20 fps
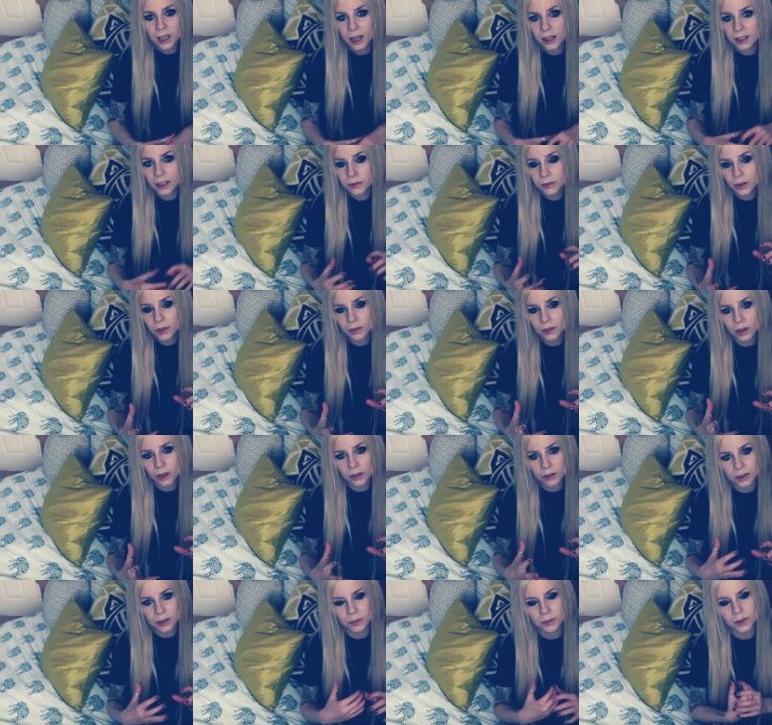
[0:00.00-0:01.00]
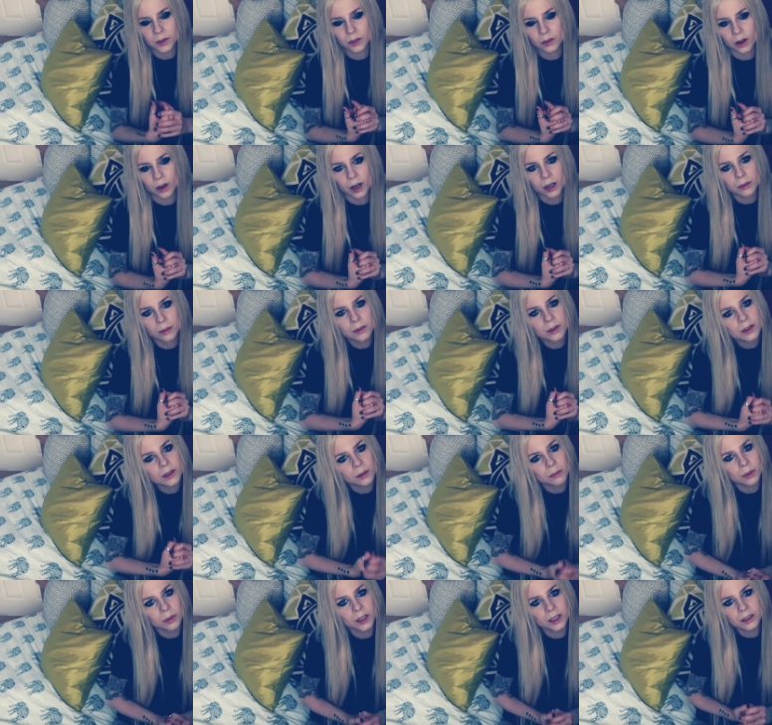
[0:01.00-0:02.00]
And if you're not subscribed,
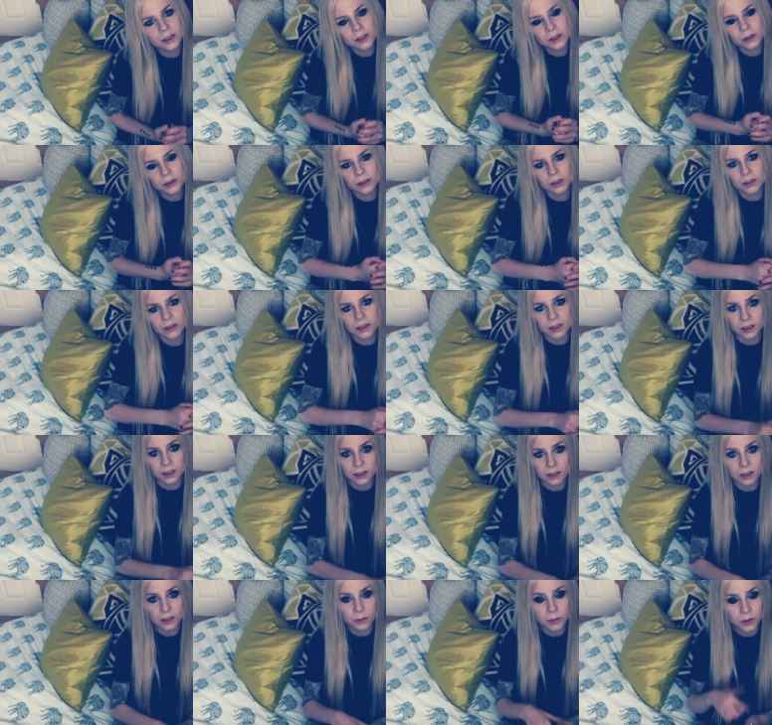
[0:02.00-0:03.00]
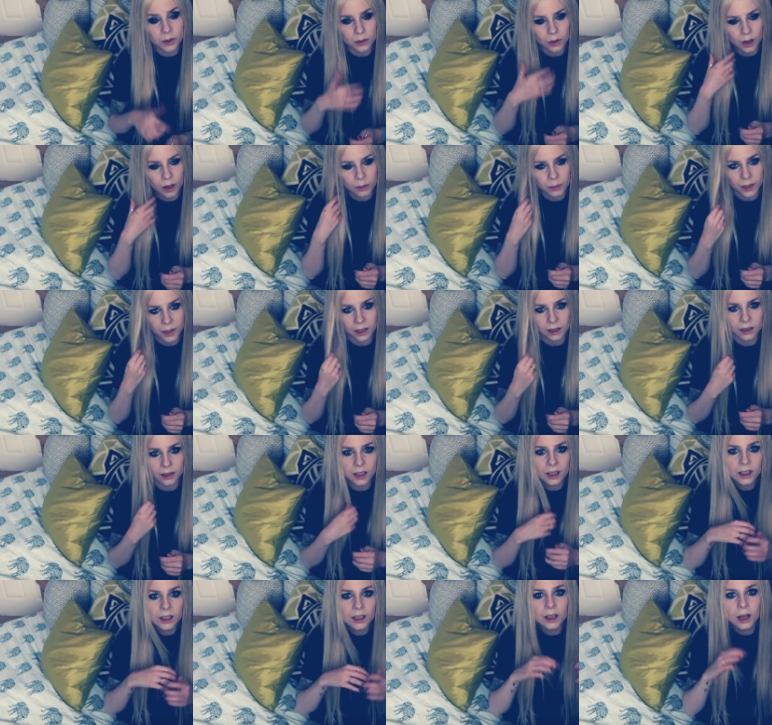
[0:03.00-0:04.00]
then please do consider
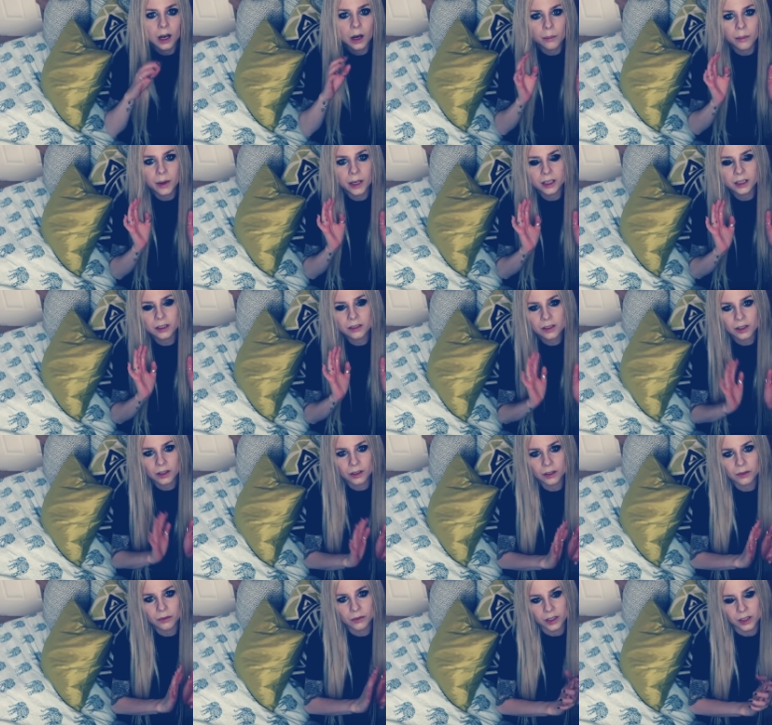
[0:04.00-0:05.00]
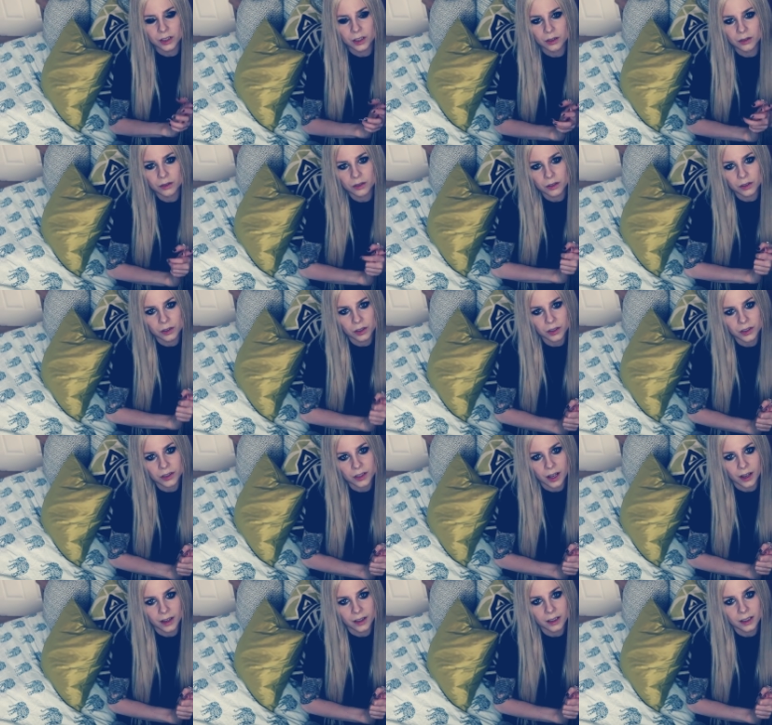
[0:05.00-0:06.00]
subscribing. I make a ton of videos
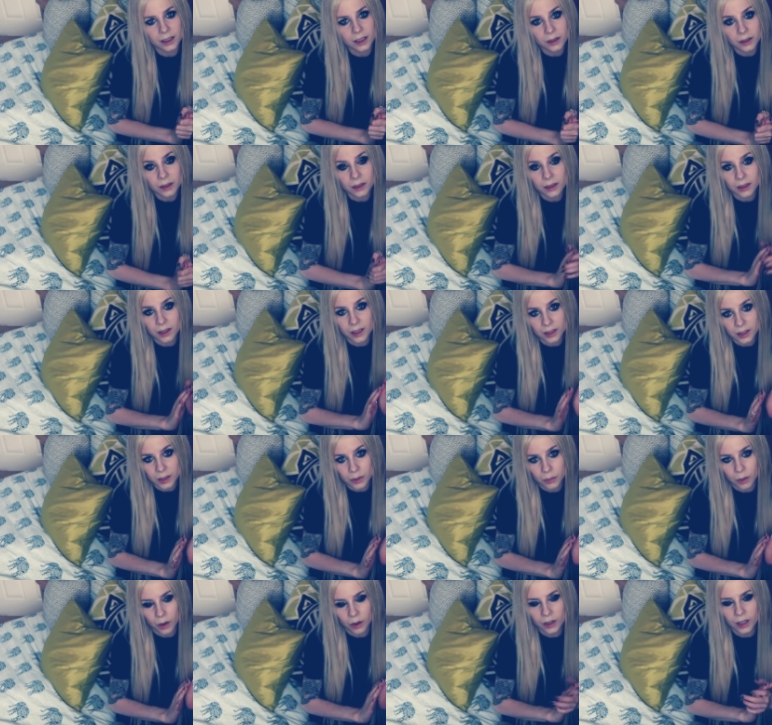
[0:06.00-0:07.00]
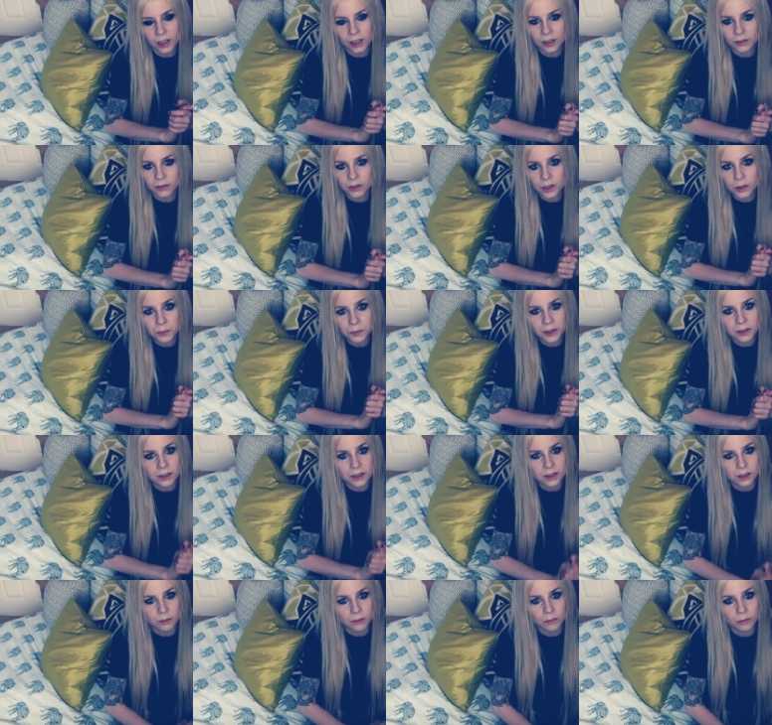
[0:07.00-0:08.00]
just like this one, and I've just been
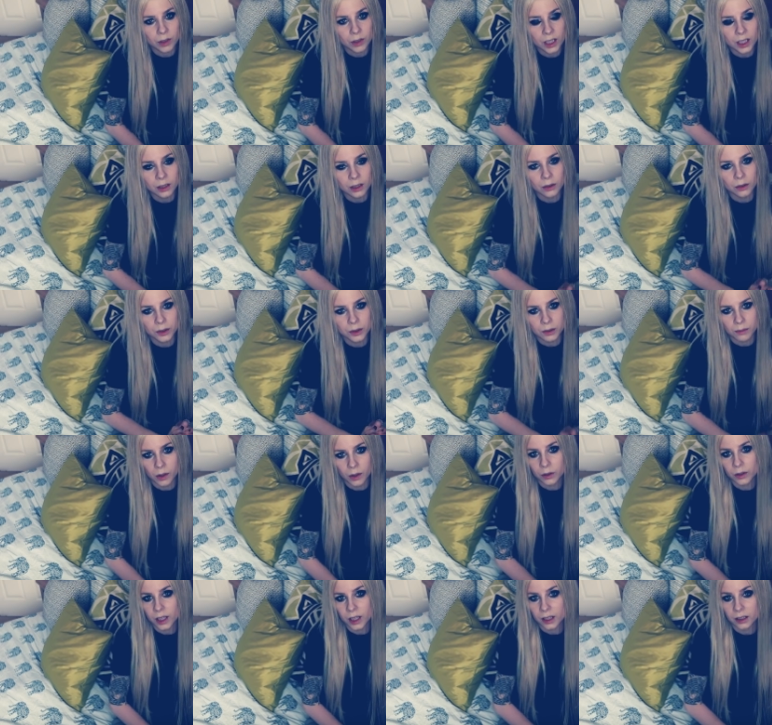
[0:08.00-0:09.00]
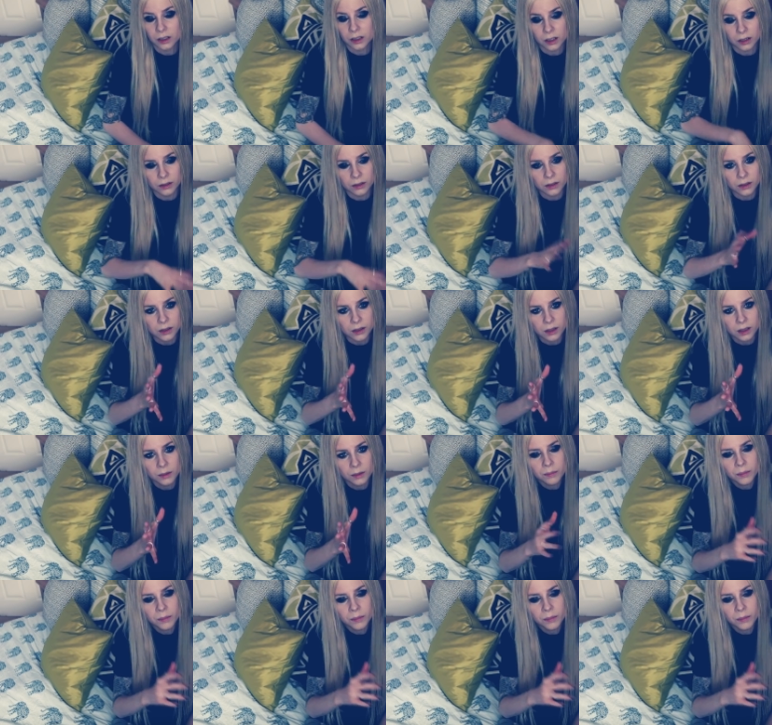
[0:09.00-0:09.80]
to some really awesome locations